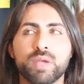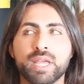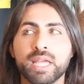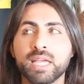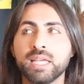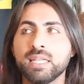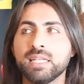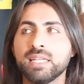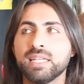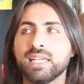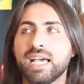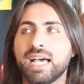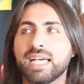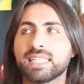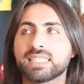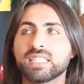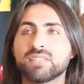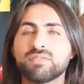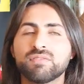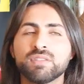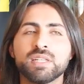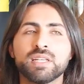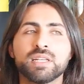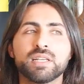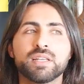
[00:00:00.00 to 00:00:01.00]
way as
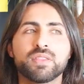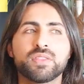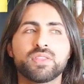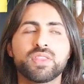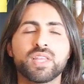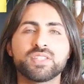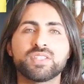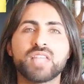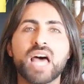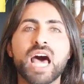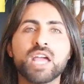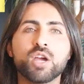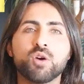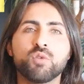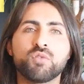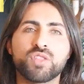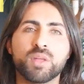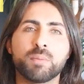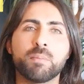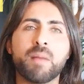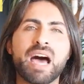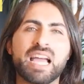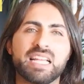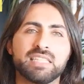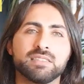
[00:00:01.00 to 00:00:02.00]
if the die of
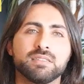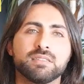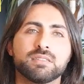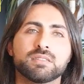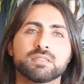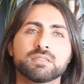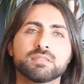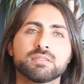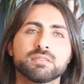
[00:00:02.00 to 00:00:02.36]
the mind.